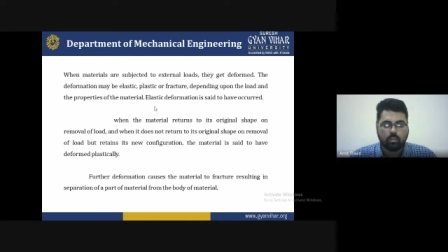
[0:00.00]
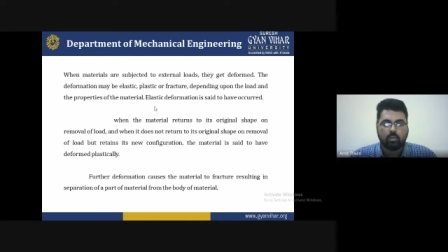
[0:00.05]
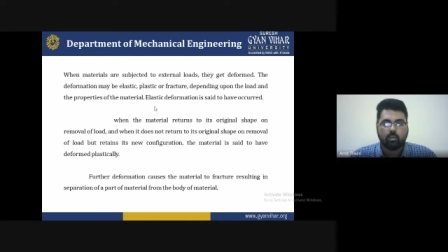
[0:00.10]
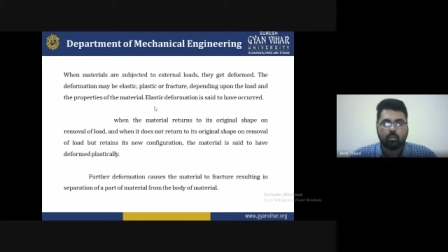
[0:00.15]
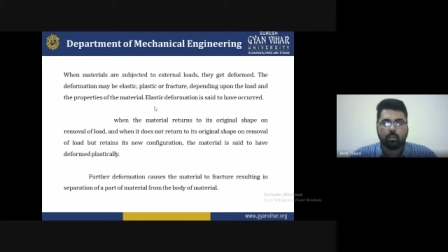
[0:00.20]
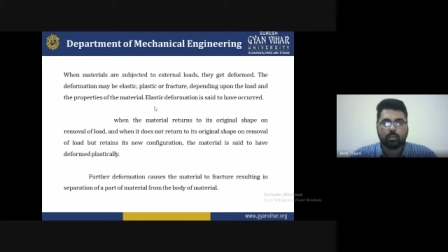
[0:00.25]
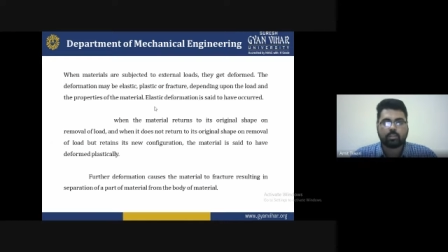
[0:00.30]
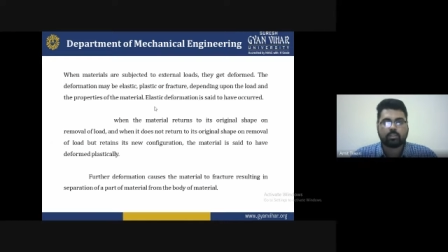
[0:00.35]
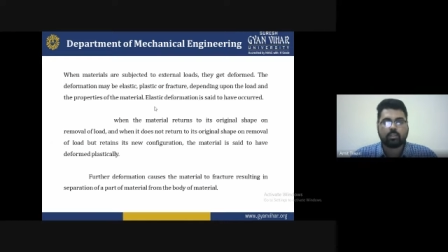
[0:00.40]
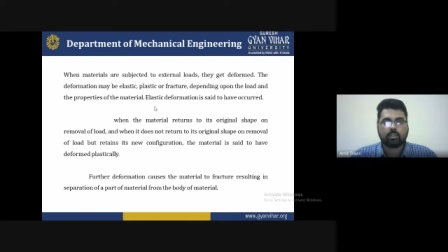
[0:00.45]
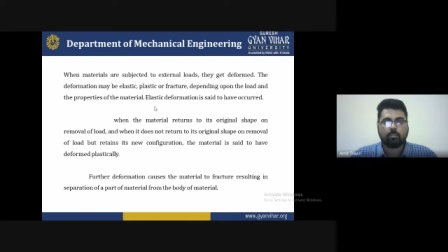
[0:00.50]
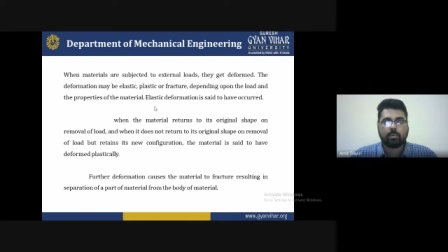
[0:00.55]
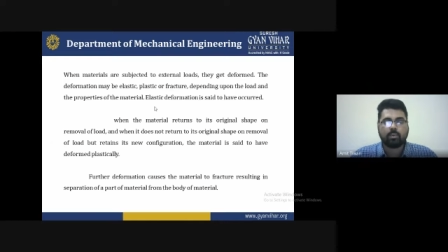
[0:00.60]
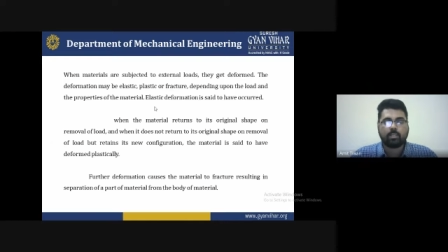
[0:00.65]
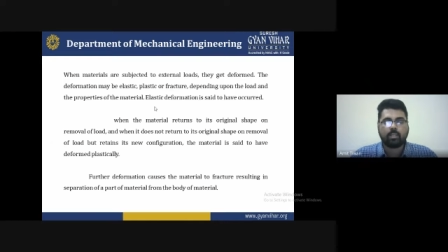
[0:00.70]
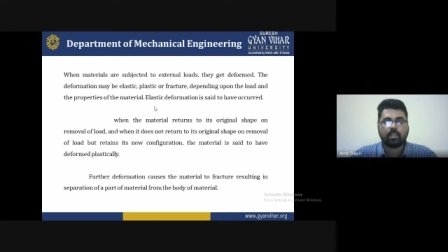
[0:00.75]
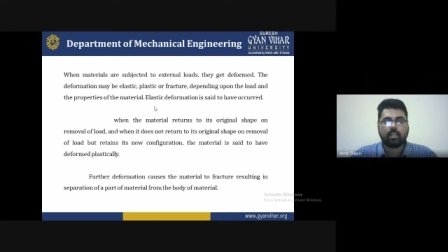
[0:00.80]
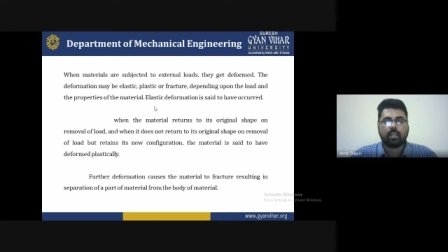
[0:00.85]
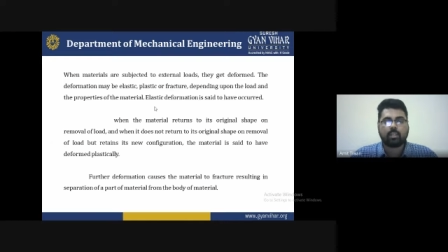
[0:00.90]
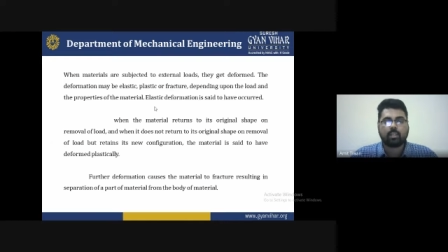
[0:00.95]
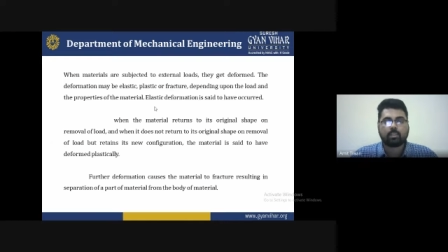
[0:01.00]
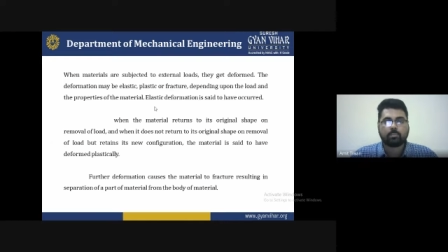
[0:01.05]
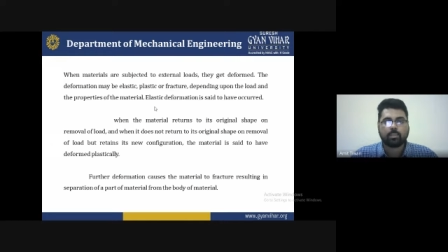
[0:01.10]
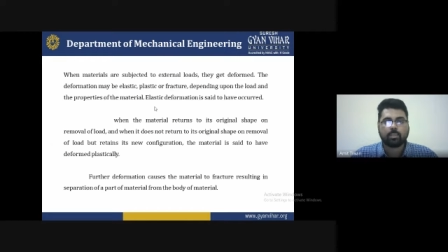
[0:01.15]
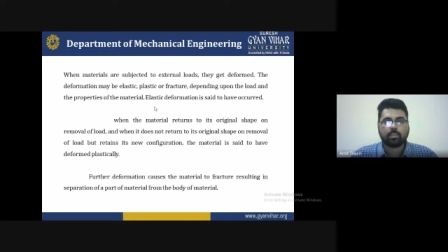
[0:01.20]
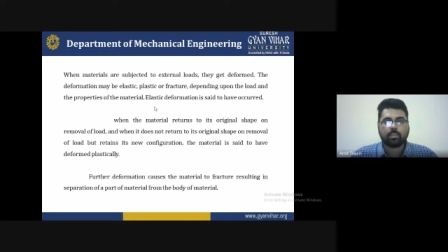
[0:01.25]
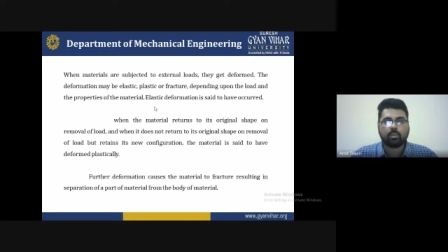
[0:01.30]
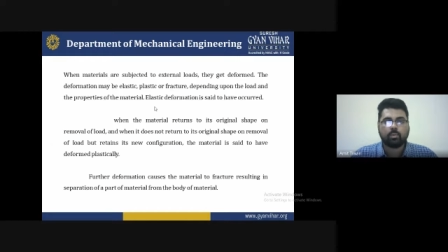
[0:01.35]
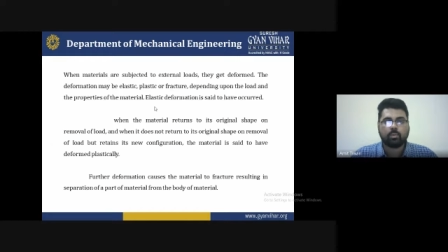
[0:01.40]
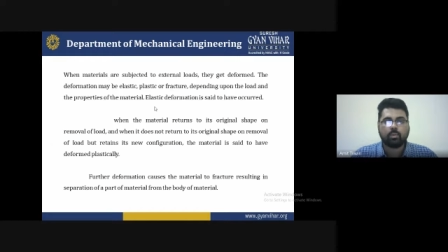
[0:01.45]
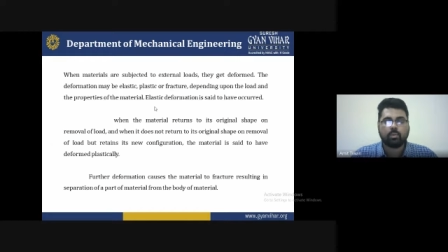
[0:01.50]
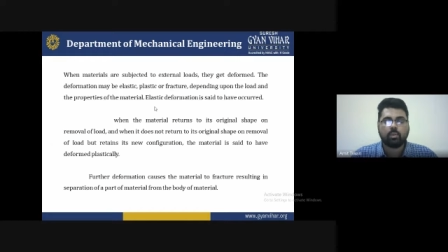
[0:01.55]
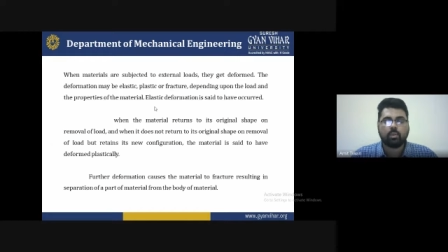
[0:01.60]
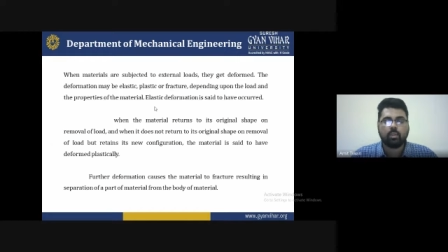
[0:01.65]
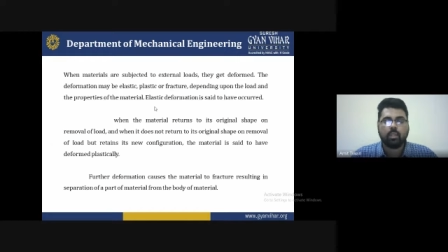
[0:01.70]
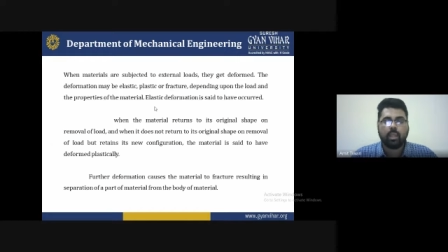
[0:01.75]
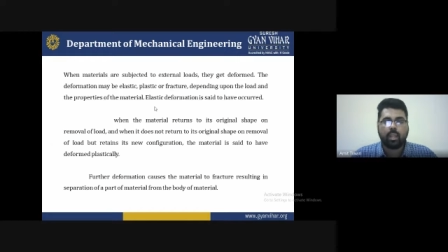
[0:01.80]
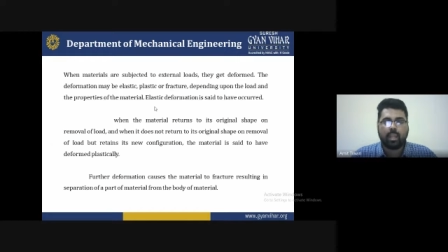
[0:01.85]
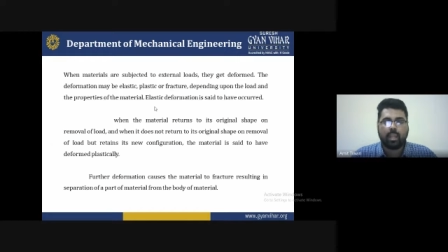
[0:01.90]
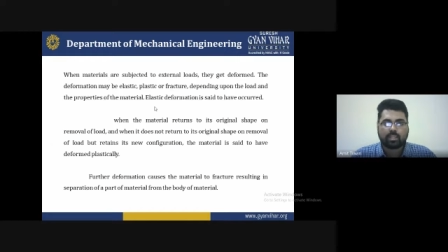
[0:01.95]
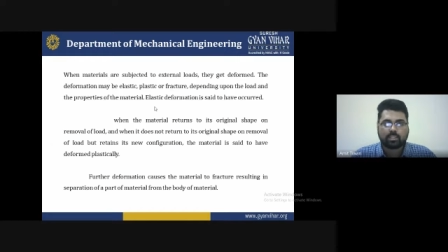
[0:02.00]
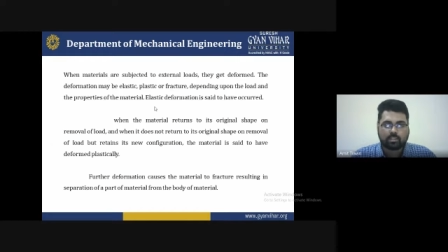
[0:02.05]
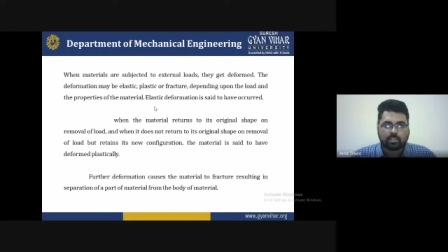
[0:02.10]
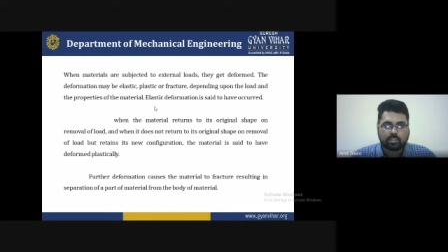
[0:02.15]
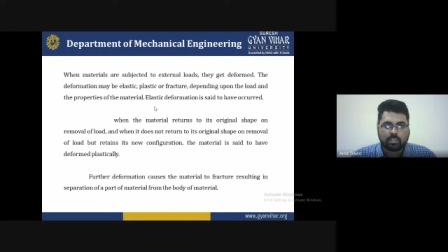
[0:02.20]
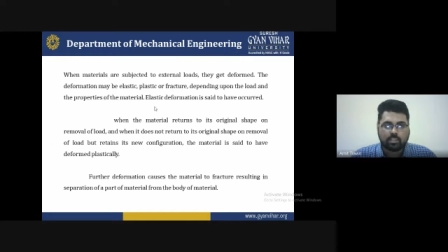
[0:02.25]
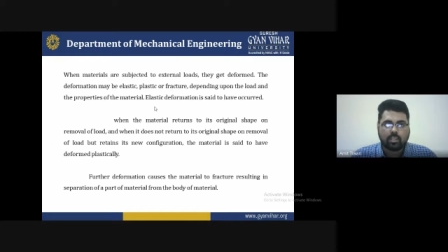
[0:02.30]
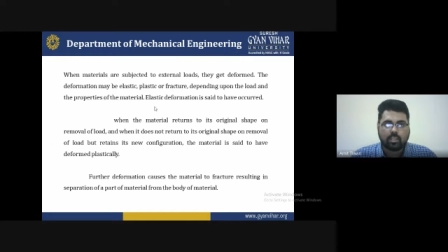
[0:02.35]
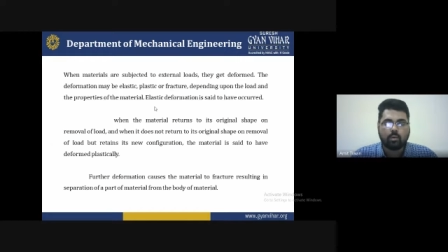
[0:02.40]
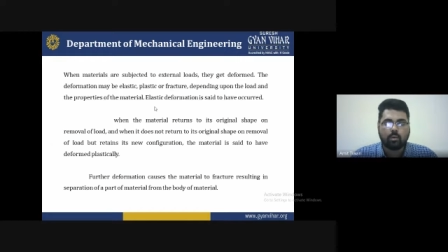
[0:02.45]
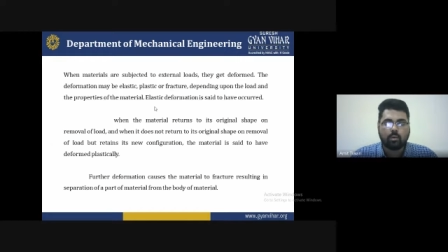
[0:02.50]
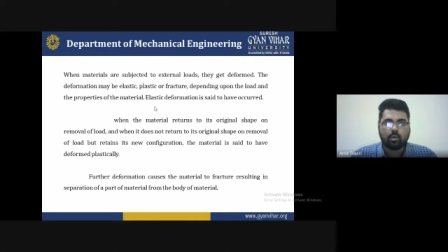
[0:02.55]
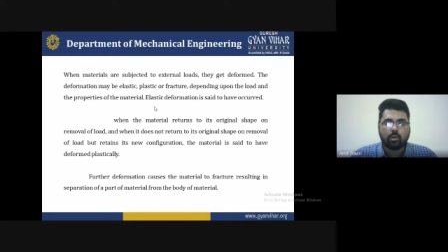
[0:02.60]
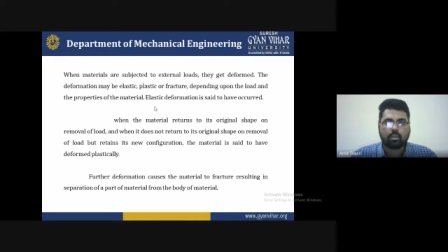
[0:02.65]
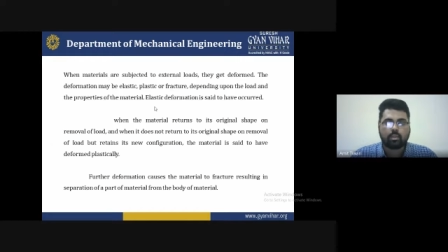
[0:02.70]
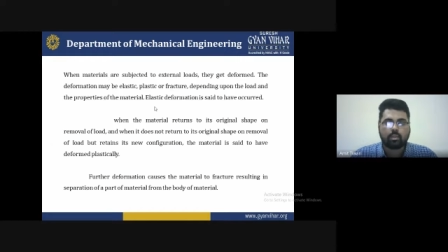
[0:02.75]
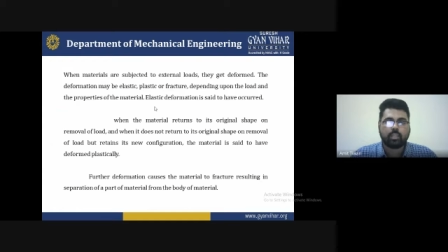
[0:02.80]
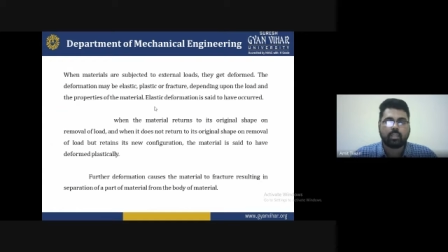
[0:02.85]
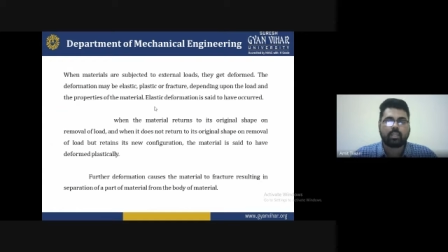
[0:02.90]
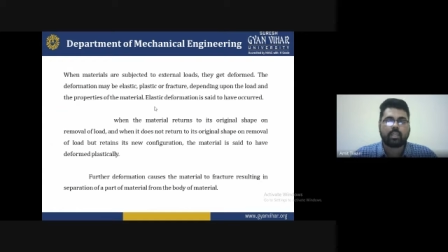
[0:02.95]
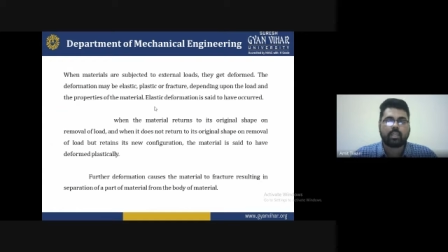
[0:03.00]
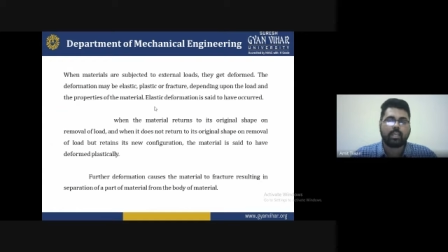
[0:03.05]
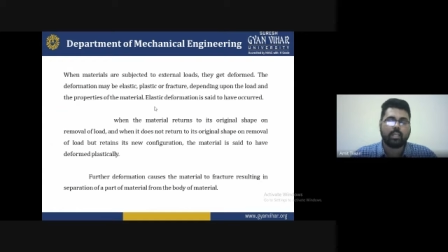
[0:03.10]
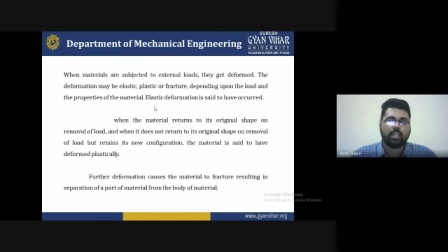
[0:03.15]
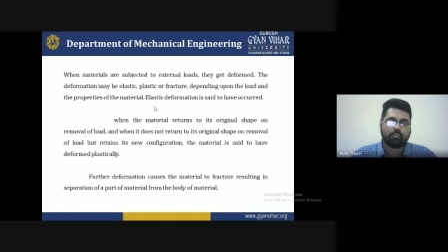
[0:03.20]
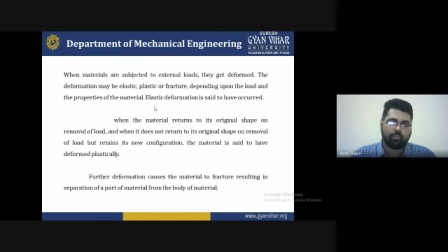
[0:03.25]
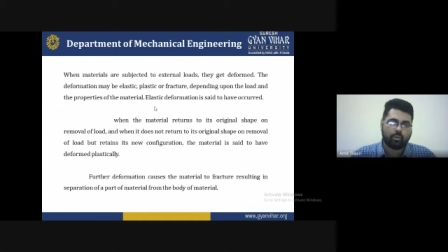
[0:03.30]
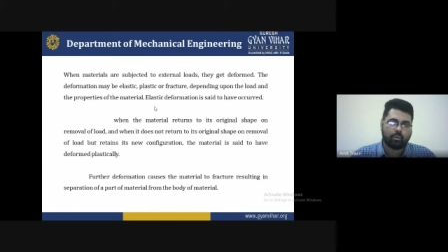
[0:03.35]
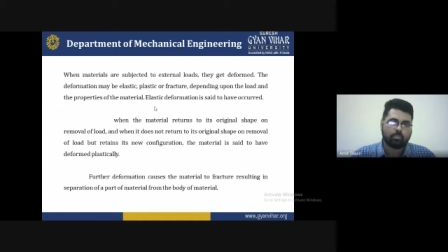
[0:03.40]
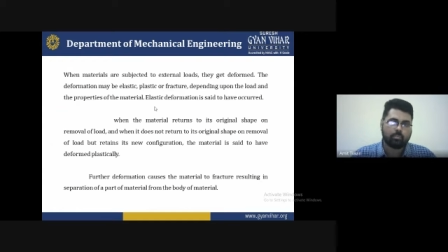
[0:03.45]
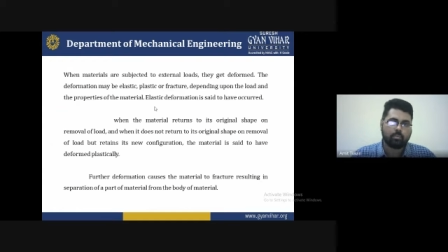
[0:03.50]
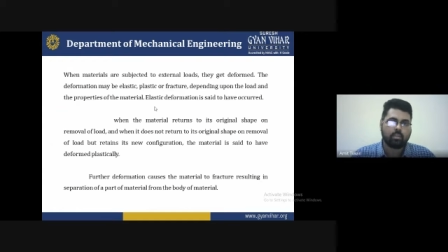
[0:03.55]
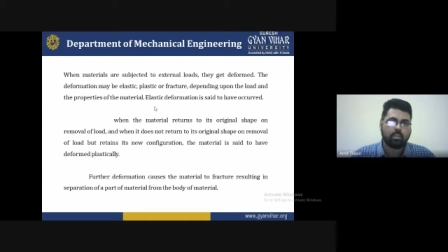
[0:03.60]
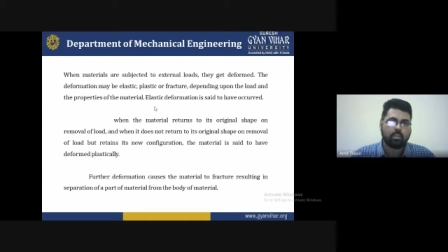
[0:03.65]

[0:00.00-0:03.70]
which is the material are subject to external load that get deformed.